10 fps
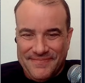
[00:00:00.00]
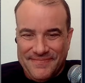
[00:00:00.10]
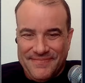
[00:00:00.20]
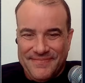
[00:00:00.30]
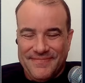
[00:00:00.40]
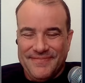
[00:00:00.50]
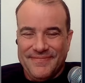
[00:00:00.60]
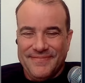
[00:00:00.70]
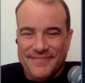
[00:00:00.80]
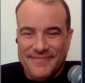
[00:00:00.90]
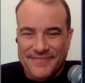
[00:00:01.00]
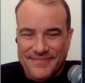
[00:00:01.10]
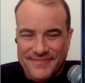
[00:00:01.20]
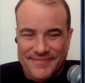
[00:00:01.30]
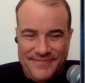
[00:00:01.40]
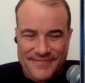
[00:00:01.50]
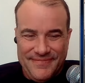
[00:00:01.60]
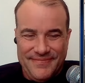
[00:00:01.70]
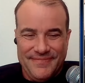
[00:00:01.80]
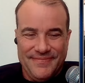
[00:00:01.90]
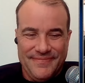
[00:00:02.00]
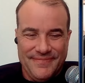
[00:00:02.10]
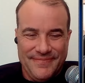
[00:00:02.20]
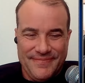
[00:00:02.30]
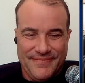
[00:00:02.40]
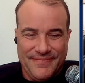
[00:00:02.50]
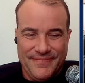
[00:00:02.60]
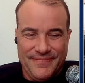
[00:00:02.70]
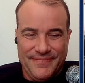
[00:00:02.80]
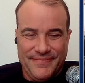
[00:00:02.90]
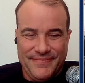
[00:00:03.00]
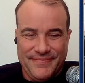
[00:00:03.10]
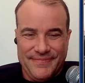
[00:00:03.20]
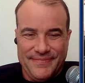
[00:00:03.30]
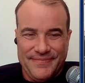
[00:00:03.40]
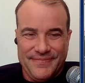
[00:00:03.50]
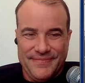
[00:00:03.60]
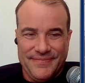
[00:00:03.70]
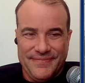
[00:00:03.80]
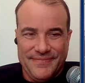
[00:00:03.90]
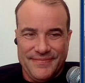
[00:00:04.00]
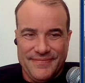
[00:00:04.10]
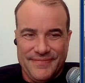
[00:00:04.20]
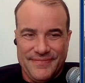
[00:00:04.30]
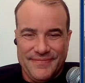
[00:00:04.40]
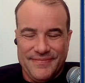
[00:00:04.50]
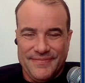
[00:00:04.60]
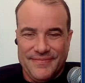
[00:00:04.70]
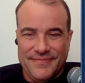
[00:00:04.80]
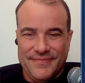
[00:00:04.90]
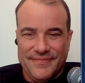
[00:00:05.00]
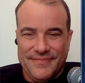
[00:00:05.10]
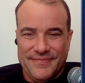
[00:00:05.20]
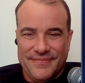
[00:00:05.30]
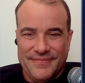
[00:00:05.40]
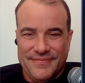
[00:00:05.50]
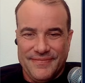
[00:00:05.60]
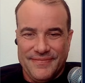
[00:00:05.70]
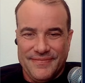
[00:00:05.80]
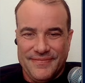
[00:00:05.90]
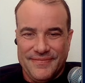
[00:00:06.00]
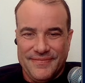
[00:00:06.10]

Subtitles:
No words are spoken by the person on screen.